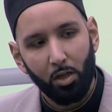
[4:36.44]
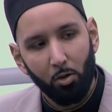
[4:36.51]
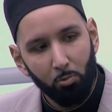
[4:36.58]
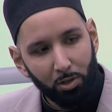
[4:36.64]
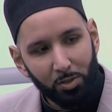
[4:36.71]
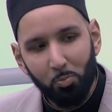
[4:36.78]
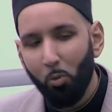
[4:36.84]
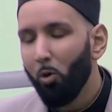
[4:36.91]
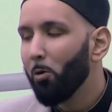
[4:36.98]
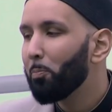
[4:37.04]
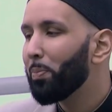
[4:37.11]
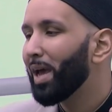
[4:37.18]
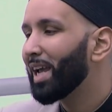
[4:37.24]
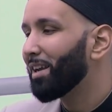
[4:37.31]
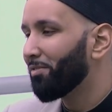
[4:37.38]
was more
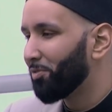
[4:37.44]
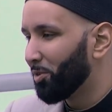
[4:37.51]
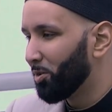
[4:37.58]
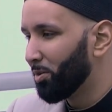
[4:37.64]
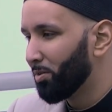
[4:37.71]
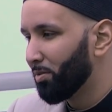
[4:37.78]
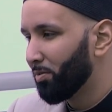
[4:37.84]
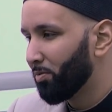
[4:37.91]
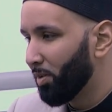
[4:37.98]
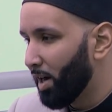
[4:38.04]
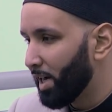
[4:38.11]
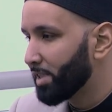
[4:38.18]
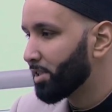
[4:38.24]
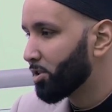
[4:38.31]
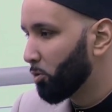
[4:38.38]
painful for
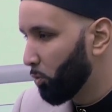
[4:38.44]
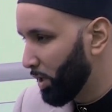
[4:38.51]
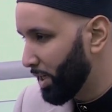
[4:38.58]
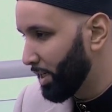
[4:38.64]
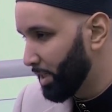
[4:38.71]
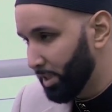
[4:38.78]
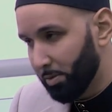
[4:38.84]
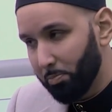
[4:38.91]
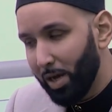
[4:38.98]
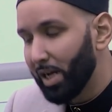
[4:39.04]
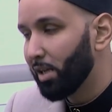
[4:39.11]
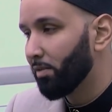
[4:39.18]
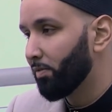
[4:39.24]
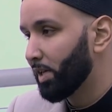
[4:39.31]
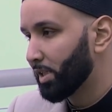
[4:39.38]
us to witness,
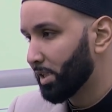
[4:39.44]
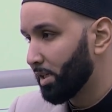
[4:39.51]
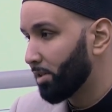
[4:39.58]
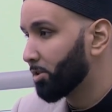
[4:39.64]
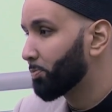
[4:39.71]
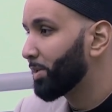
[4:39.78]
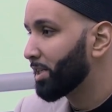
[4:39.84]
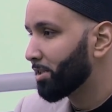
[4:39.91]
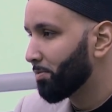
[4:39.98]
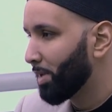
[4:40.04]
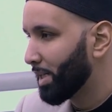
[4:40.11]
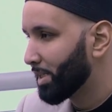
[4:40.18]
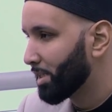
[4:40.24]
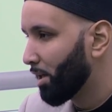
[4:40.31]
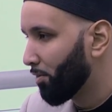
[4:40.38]
many of us, and I'll speak to
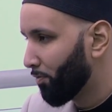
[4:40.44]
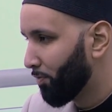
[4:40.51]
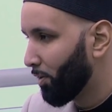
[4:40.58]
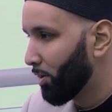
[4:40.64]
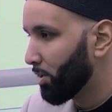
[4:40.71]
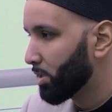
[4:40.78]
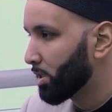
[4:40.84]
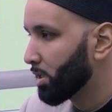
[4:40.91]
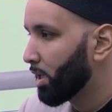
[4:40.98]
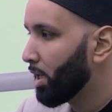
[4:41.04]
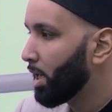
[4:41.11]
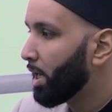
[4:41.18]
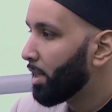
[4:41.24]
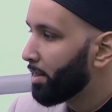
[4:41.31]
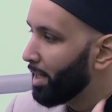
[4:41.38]
myself first,
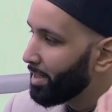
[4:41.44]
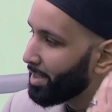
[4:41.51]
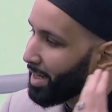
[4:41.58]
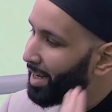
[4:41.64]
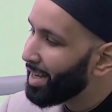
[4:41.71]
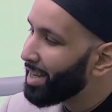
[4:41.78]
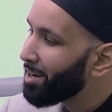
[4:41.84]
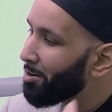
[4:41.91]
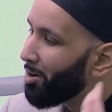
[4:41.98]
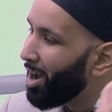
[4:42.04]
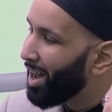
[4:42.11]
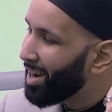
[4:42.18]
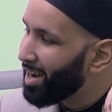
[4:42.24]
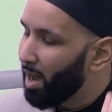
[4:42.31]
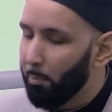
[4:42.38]
than to hear
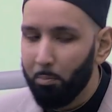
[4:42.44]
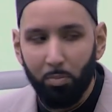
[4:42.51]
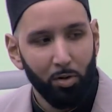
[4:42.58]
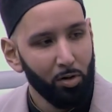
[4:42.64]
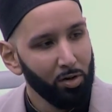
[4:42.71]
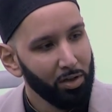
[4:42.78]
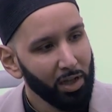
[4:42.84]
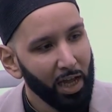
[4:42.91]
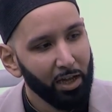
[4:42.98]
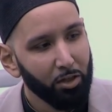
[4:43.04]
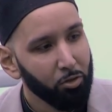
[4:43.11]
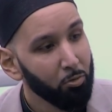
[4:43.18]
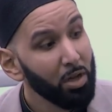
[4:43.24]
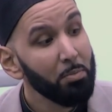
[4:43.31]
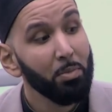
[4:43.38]
a number like
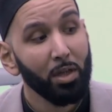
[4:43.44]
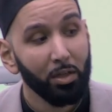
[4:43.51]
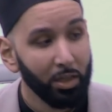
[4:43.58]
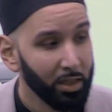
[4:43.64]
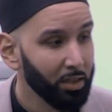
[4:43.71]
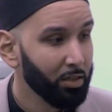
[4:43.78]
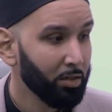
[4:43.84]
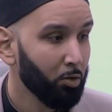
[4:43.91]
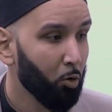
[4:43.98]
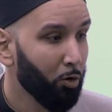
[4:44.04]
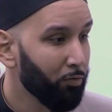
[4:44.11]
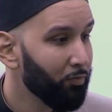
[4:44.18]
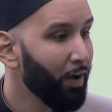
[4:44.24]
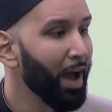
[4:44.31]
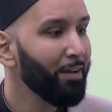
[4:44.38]
3 million or
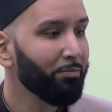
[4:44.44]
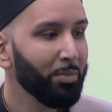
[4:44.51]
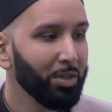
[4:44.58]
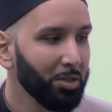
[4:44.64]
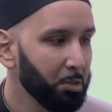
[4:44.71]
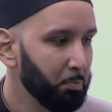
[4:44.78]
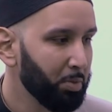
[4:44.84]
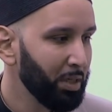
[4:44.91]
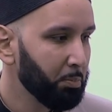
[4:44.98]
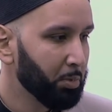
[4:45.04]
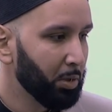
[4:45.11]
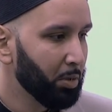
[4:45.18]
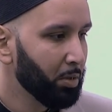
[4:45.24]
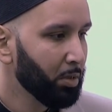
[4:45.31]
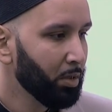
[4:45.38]
5 million people